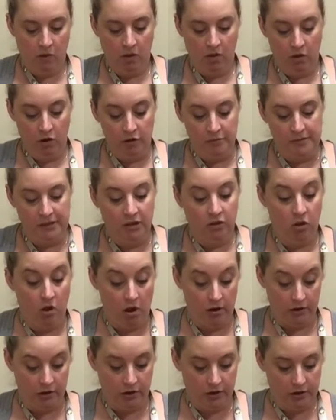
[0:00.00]
a little bit
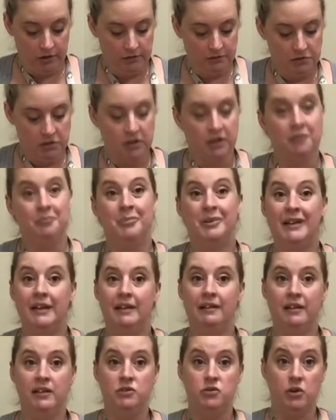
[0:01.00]
longer to
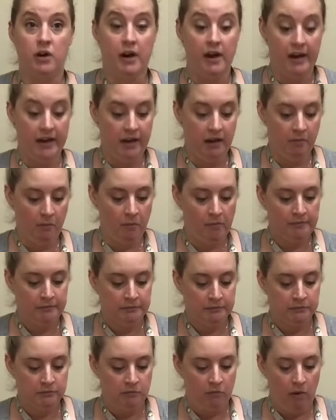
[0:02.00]
completely dry.
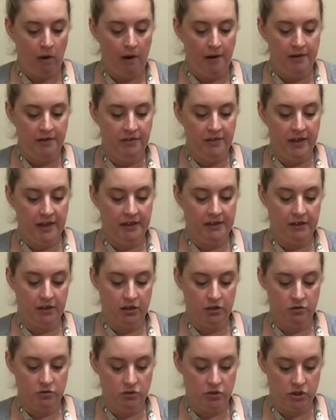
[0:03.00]
And then
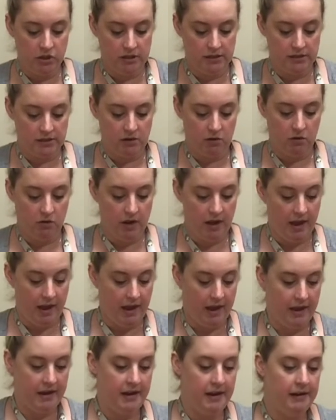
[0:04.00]
you just go
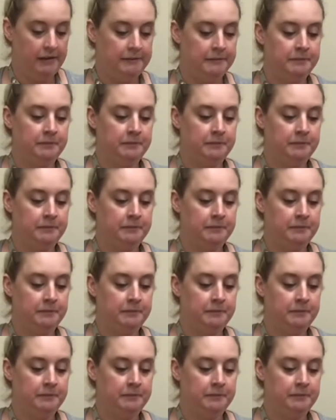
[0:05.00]
ahead